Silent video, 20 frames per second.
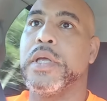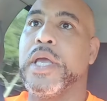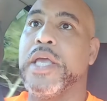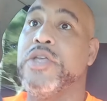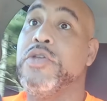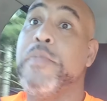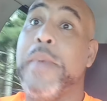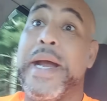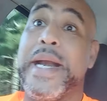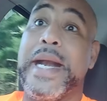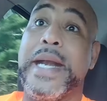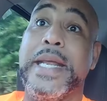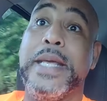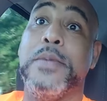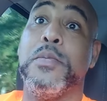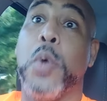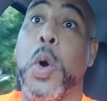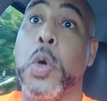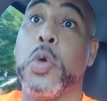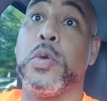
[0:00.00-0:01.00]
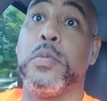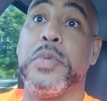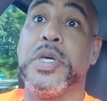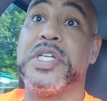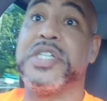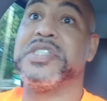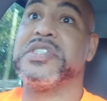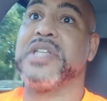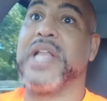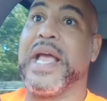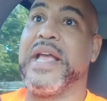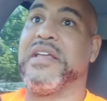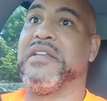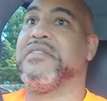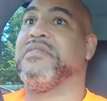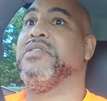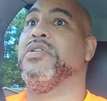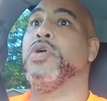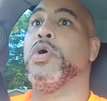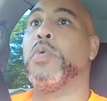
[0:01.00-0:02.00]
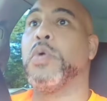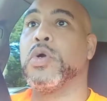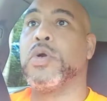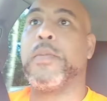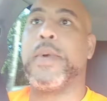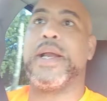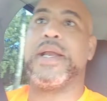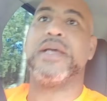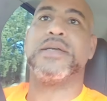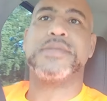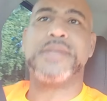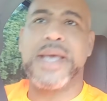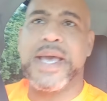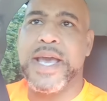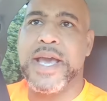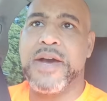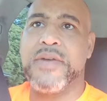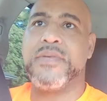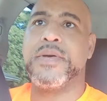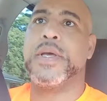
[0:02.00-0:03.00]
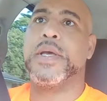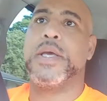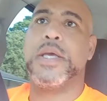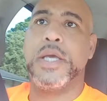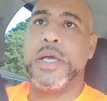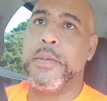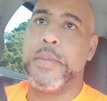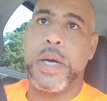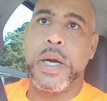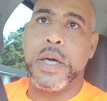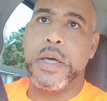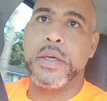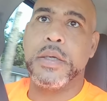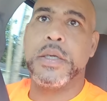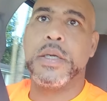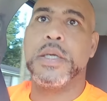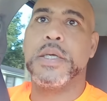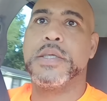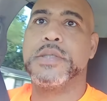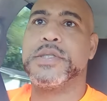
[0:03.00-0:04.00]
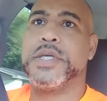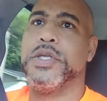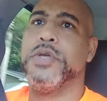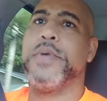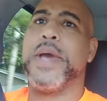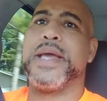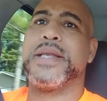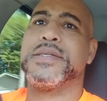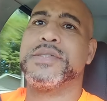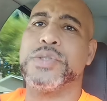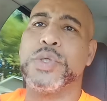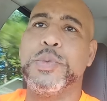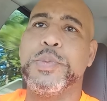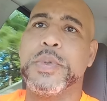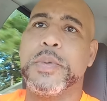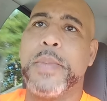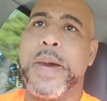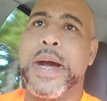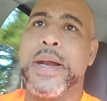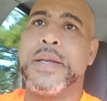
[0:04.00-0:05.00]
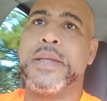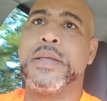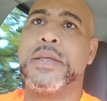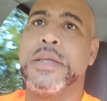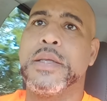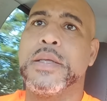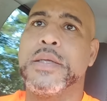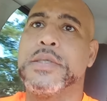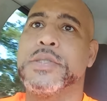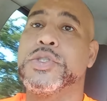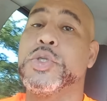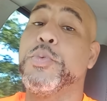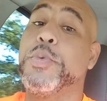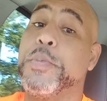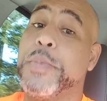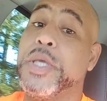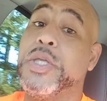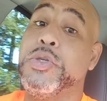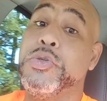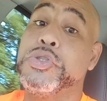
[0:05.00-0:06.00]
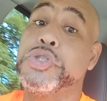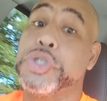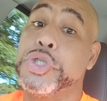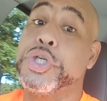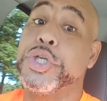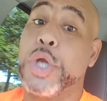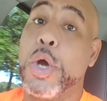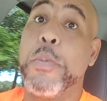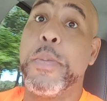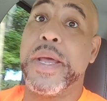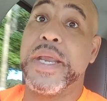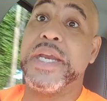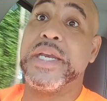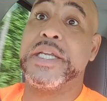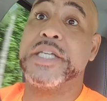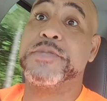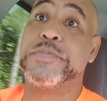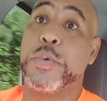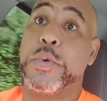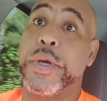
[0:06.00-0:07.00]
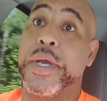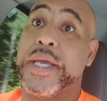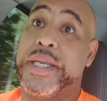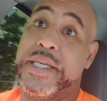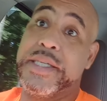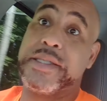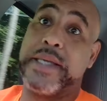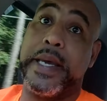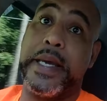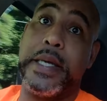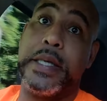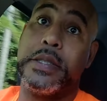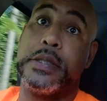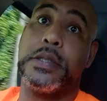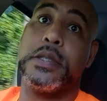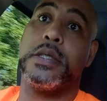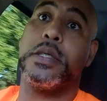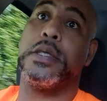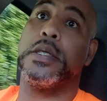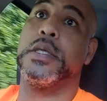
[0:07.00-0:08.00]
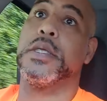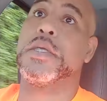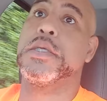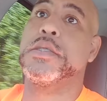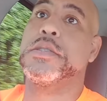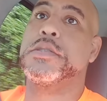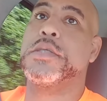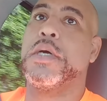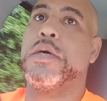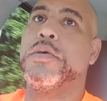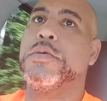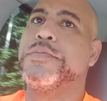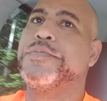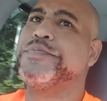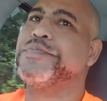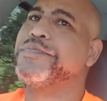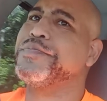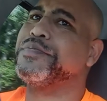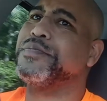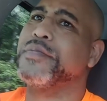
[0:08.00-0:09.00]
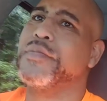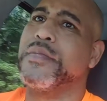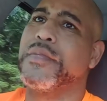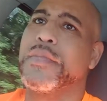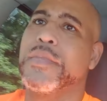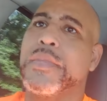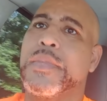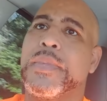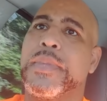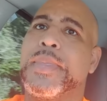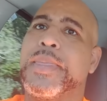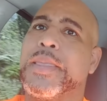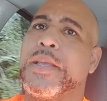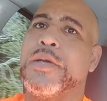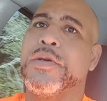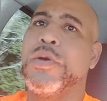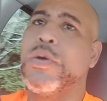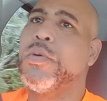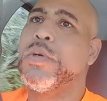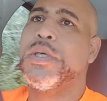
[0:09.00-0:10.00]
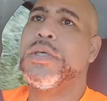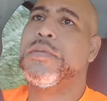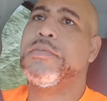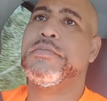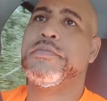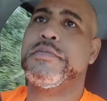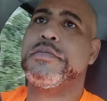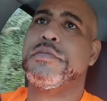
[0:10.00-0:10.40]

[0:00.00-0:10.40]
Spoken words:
And you might not even want them, but it's just like, you don't want nobody else to have him or her, so you acting stupid about it. Stupid mean you should know better at this point, at this age. So, grow up.